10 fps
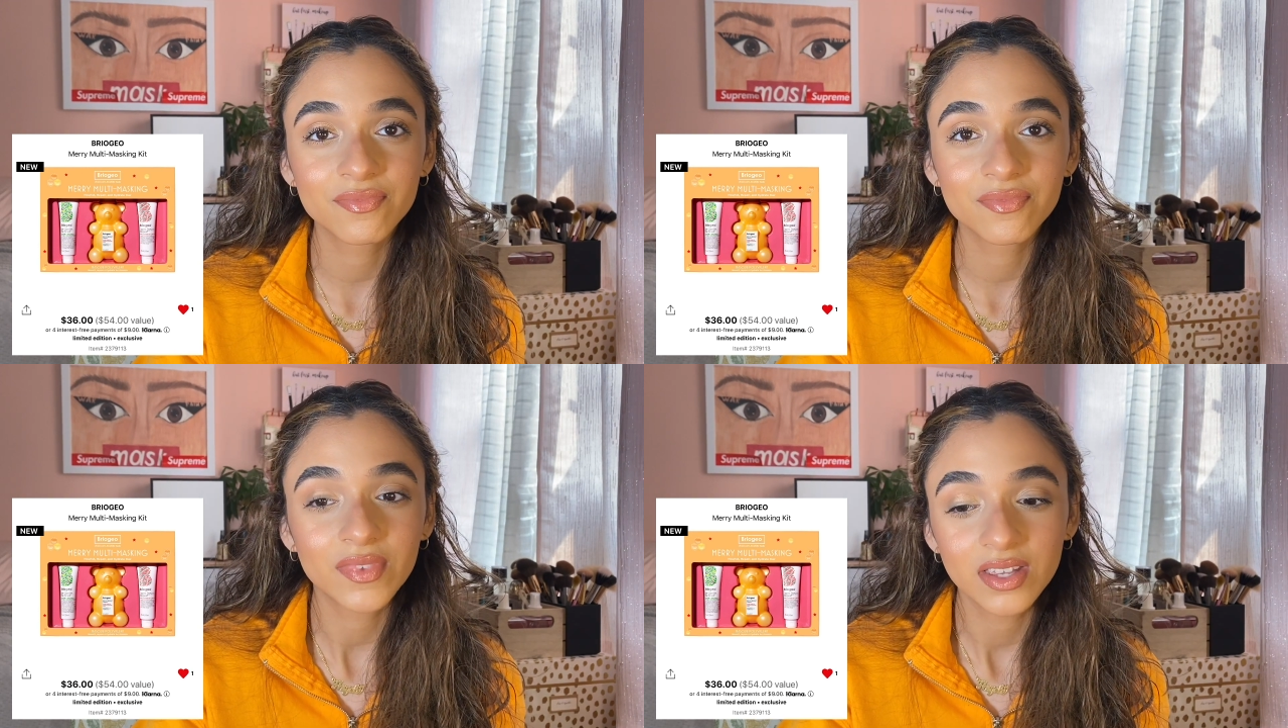
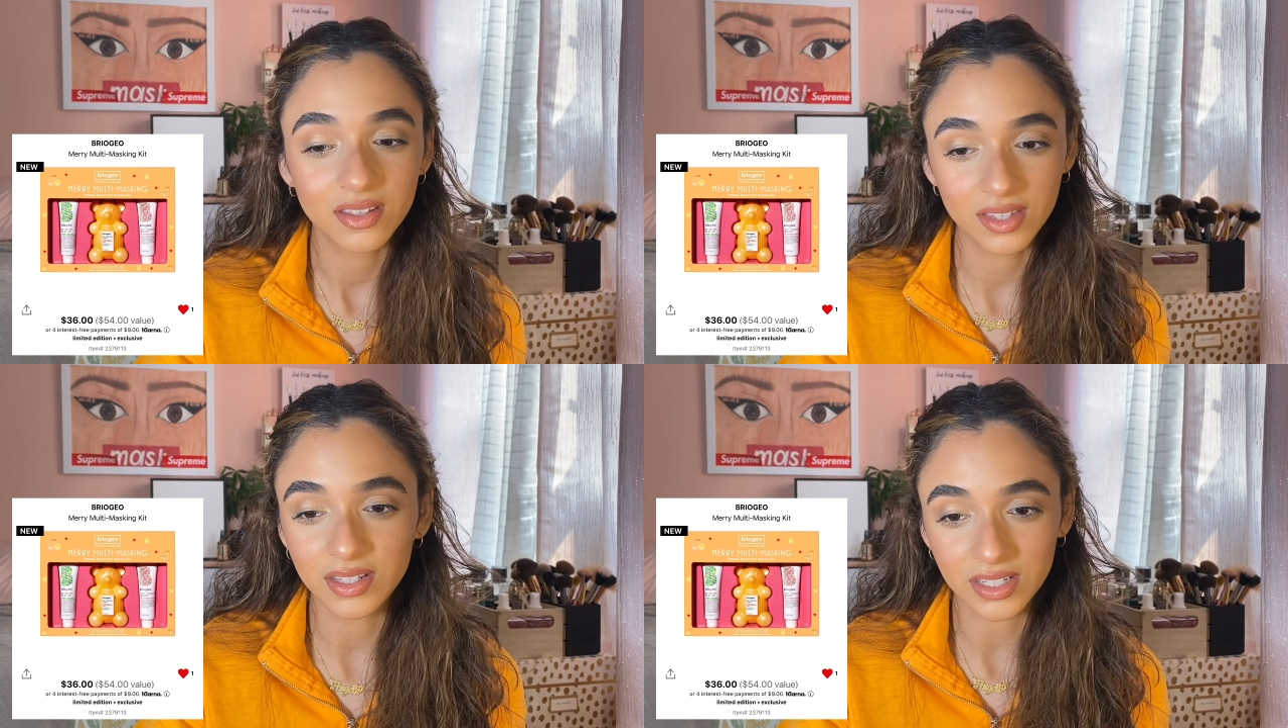I
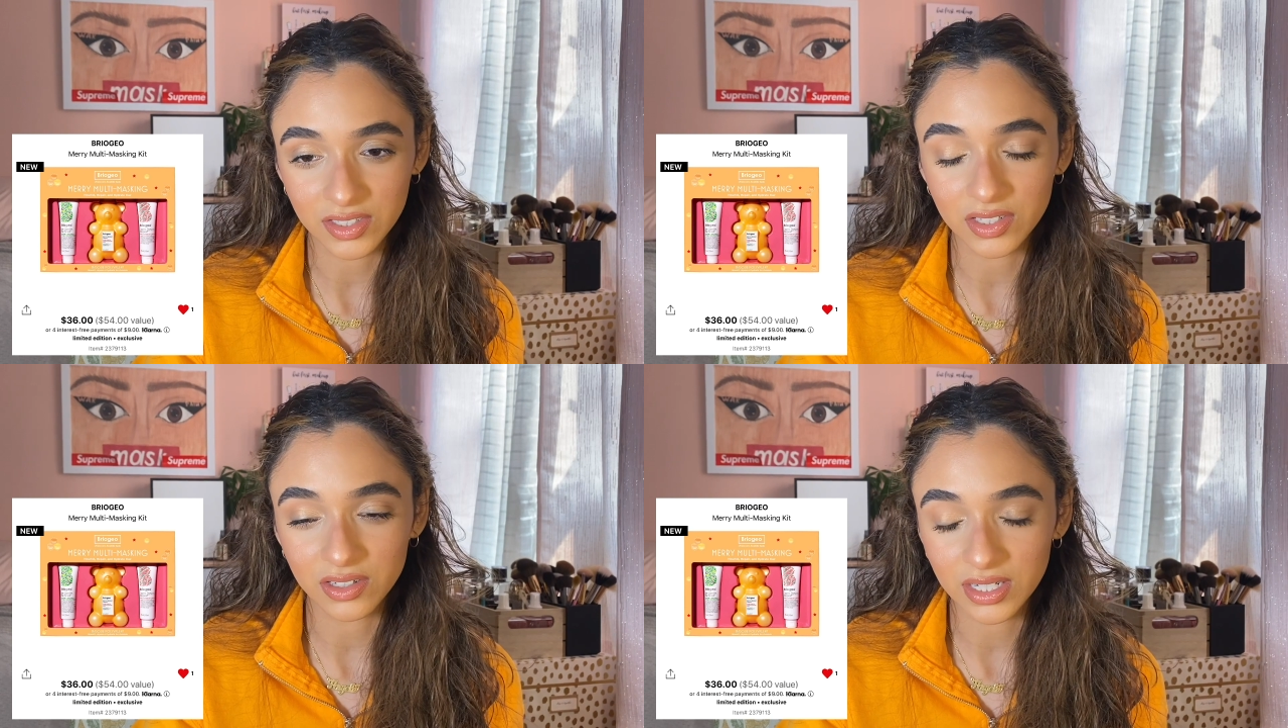think that's
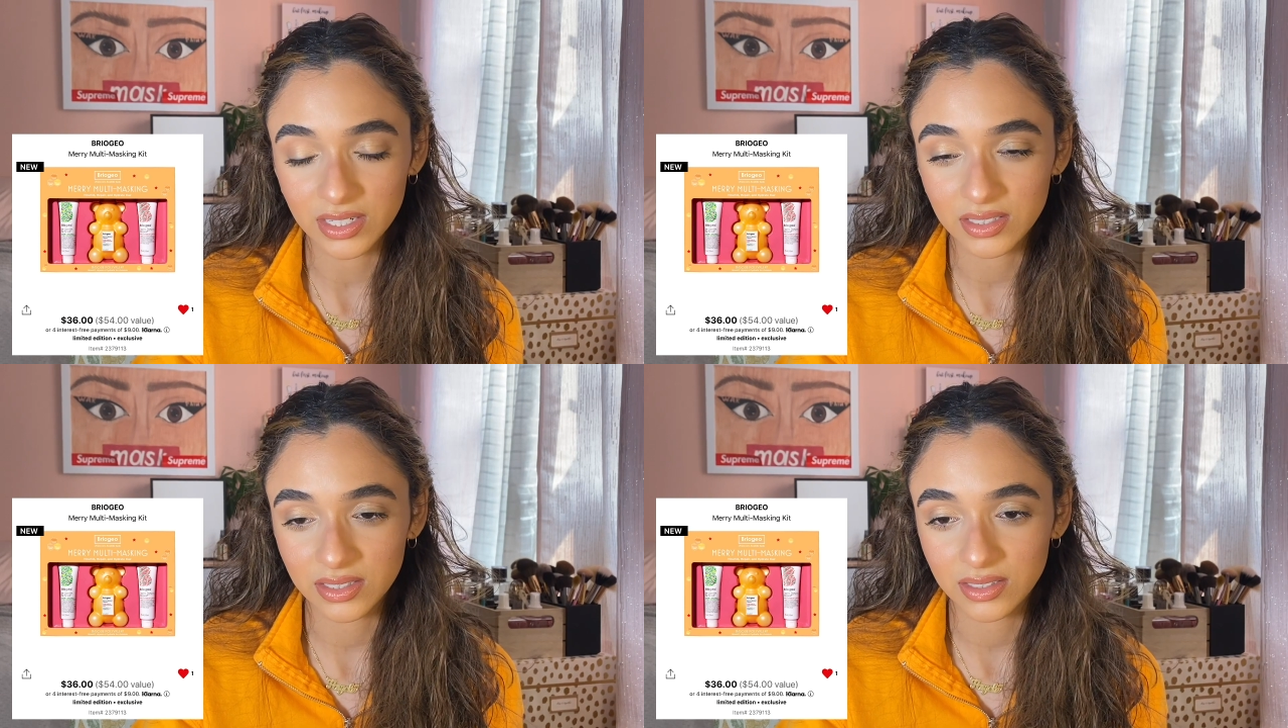a great
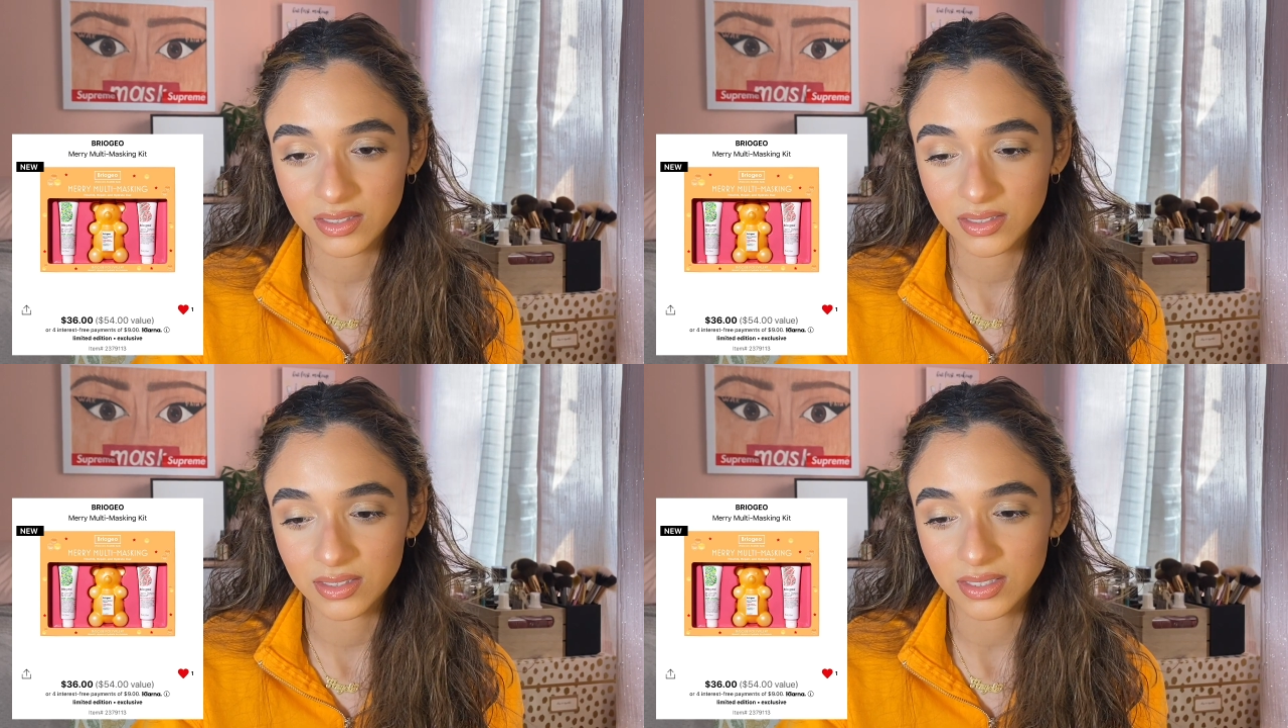
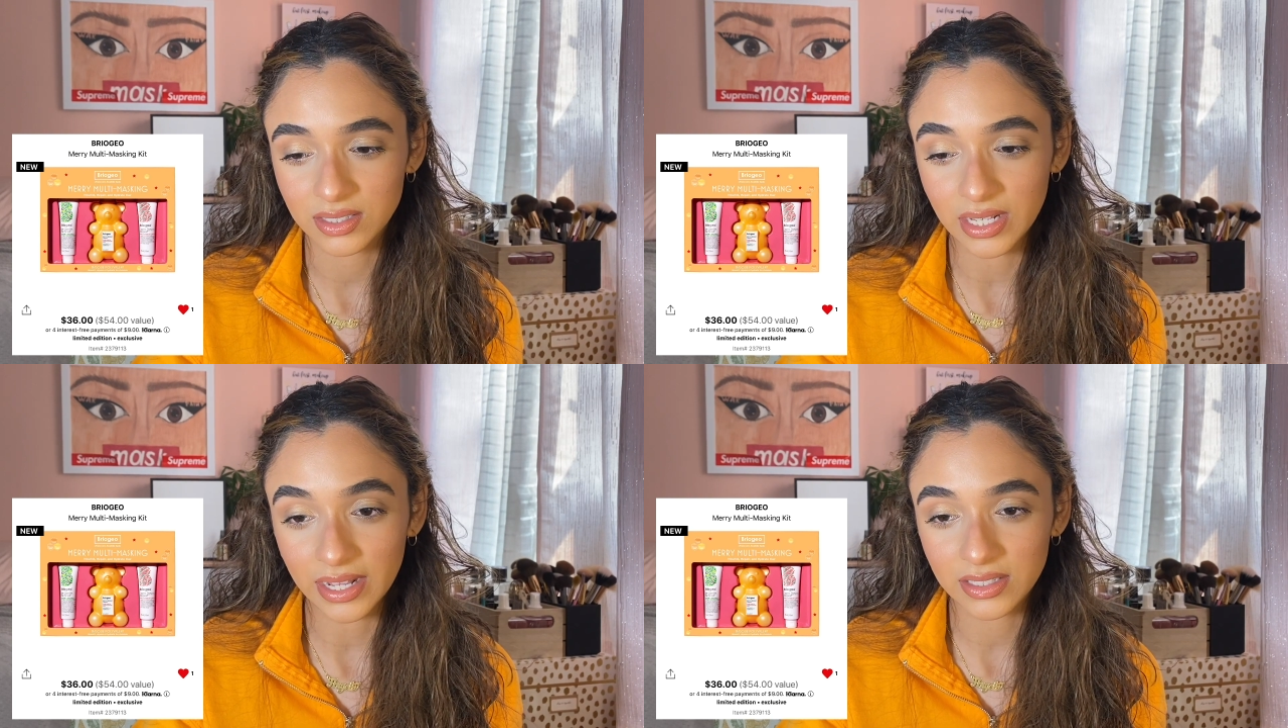
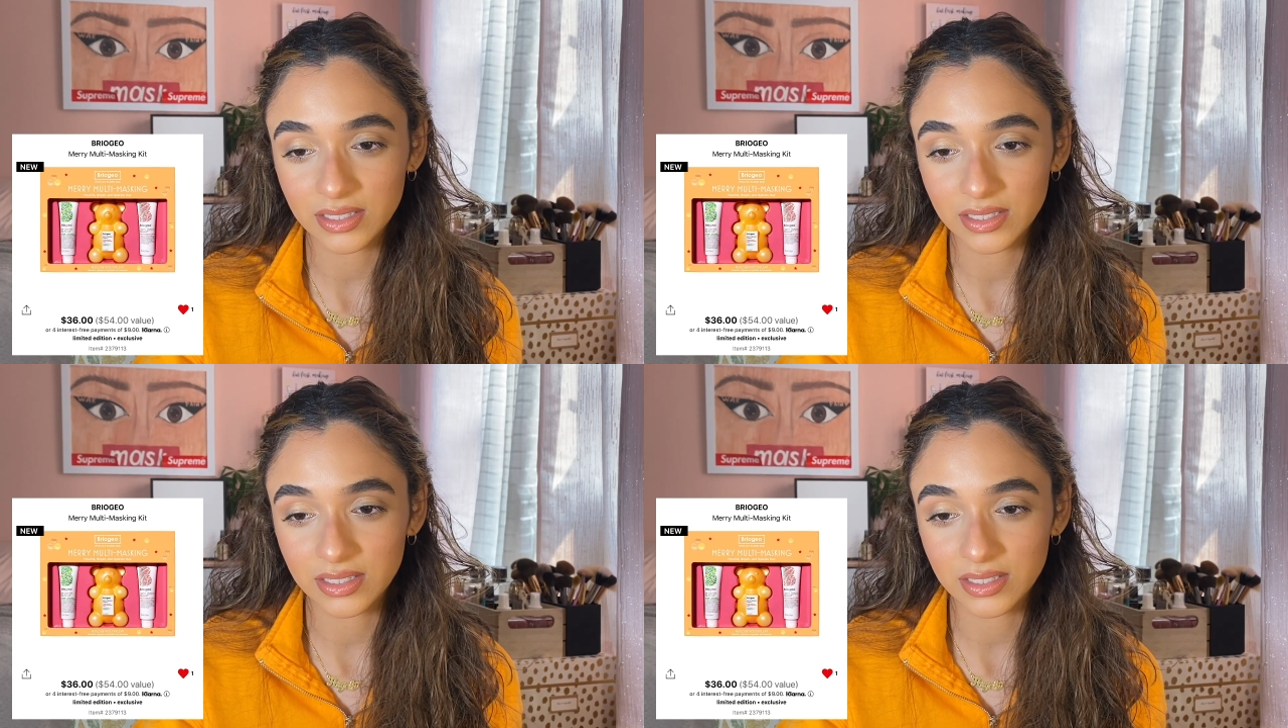set